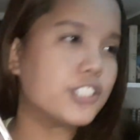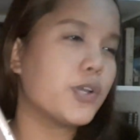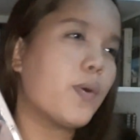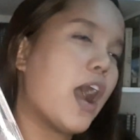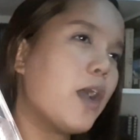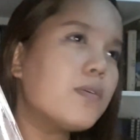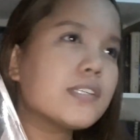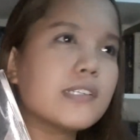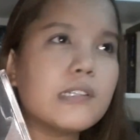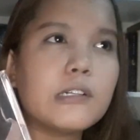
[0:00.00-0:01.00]
So I
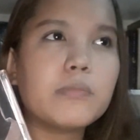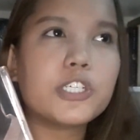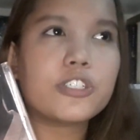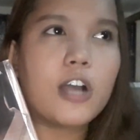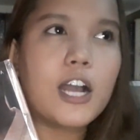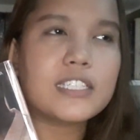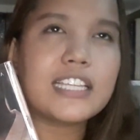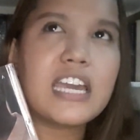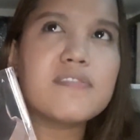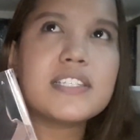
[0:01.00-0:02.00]
was a little bit shocked
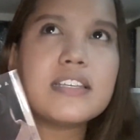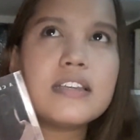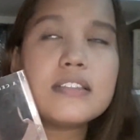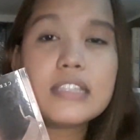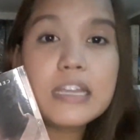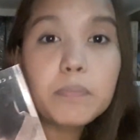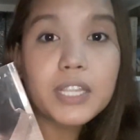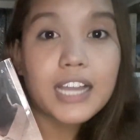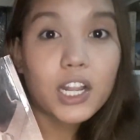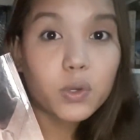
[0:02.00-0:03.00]
that I have seen deep
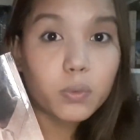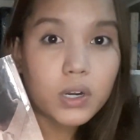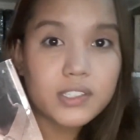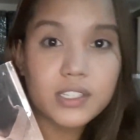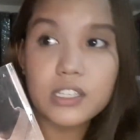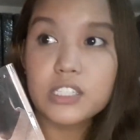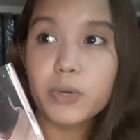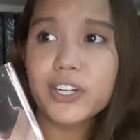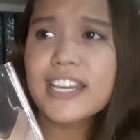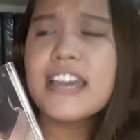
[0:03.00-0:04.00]
Tagalog words in this
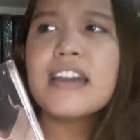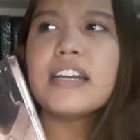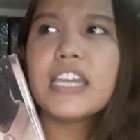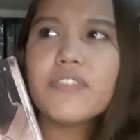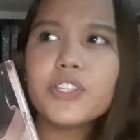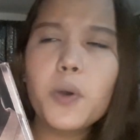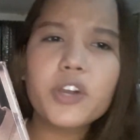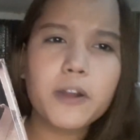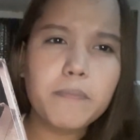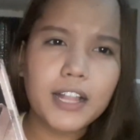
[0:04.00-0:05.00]
book, even though
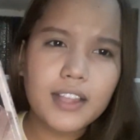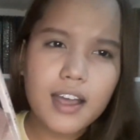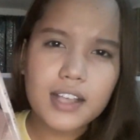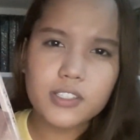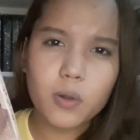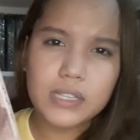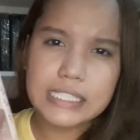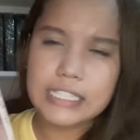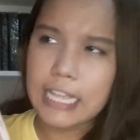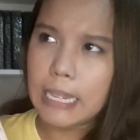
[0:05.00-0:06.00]
Carmela has
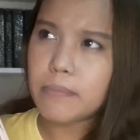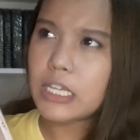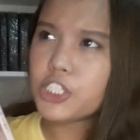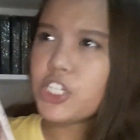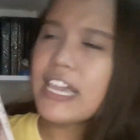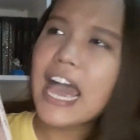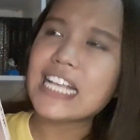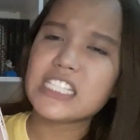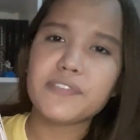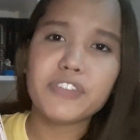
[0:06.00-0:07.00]
always claimed that she
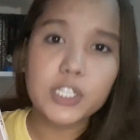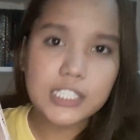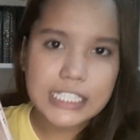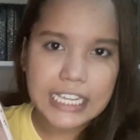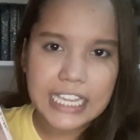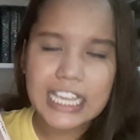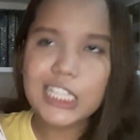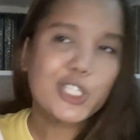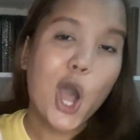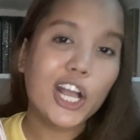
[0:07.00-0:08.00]
has difficulty
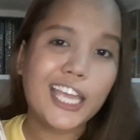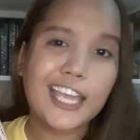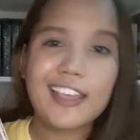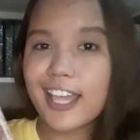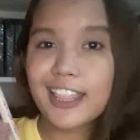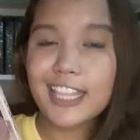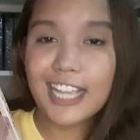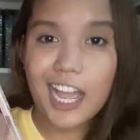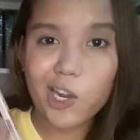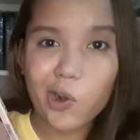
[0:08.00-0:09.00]
in talking in
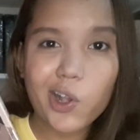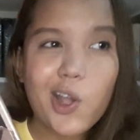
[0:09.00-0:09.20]
Tagalog.